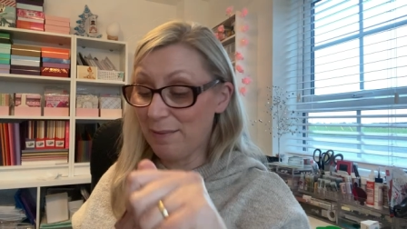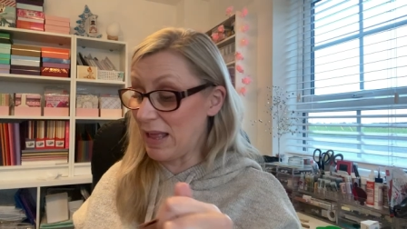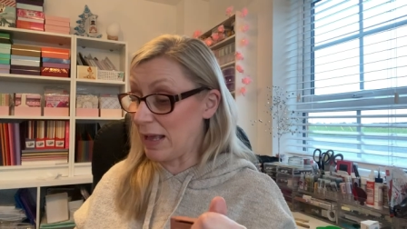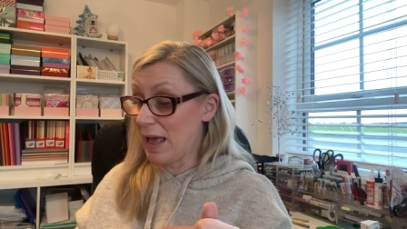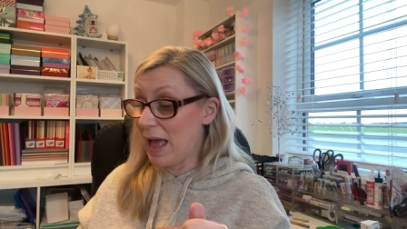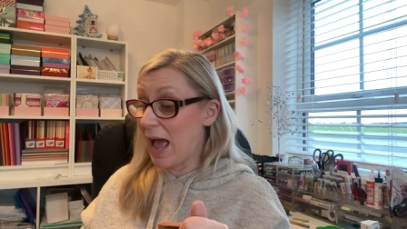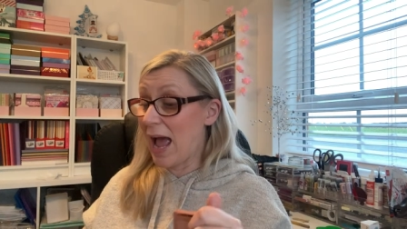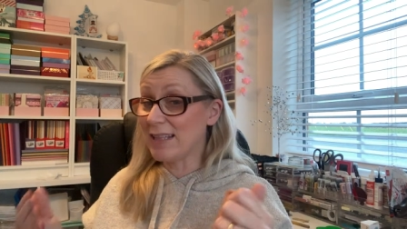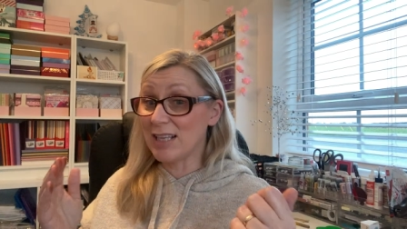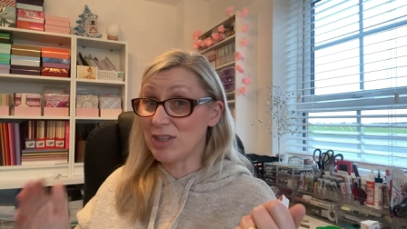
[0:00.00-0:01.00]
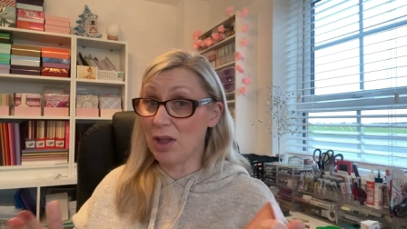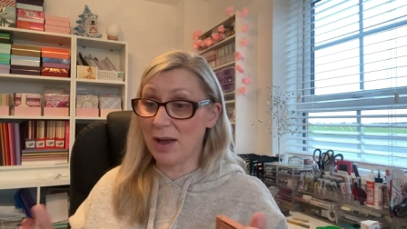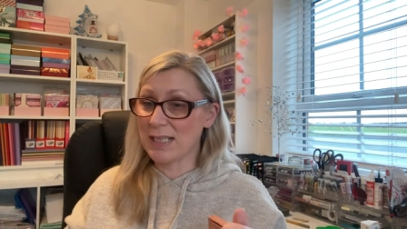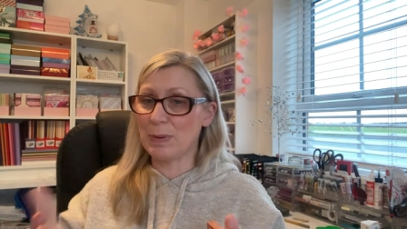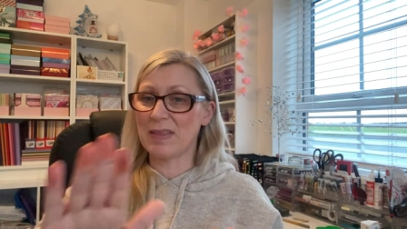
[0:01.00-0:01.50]
I'm like, I did
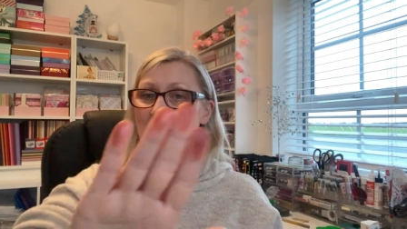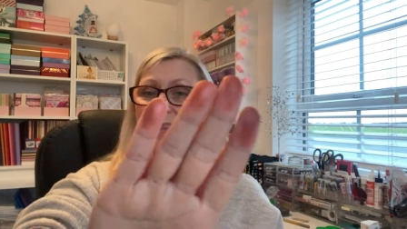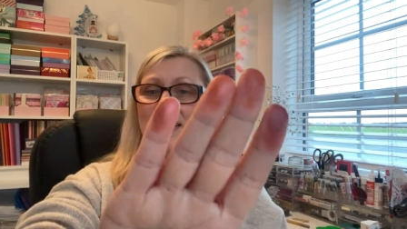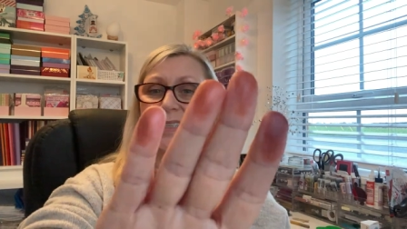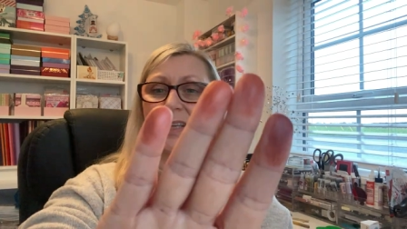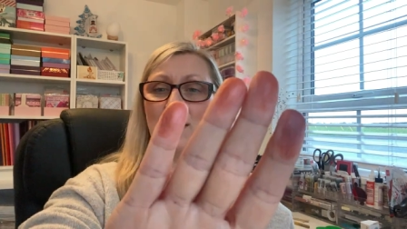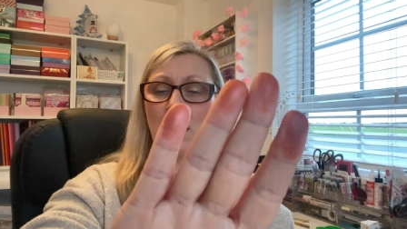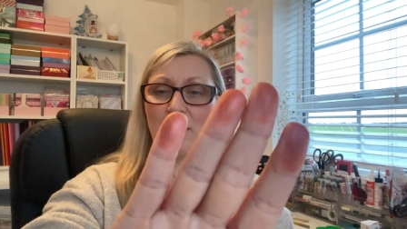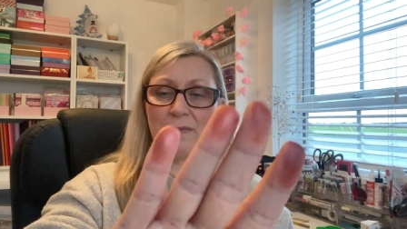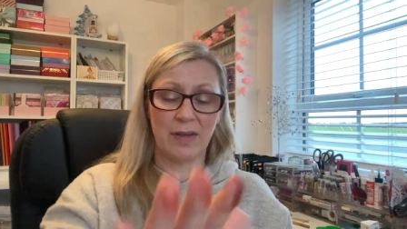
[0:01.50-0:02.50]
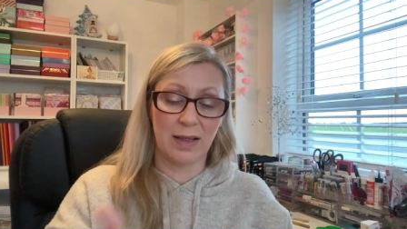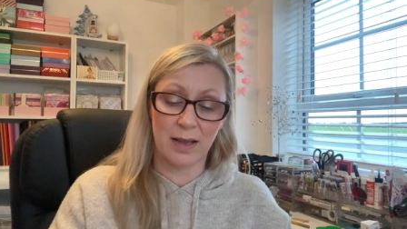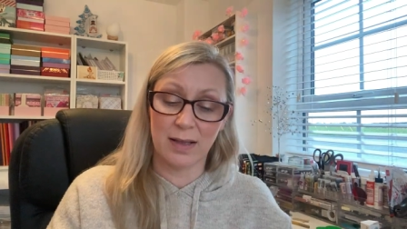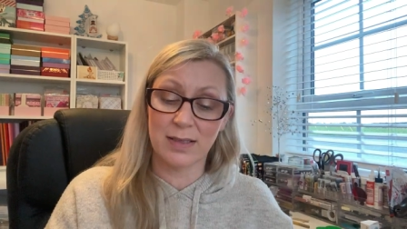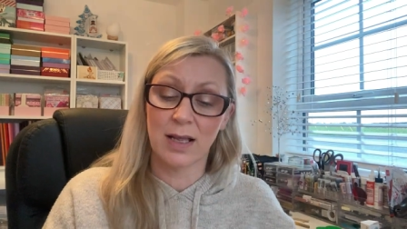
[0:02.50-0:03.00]
not expect that, and they're still on my
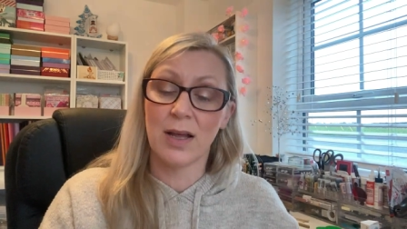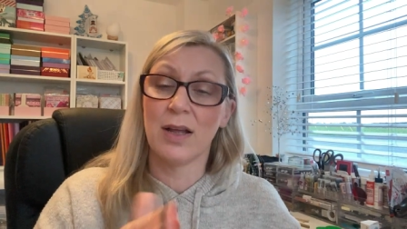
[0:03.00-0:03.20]
fingers.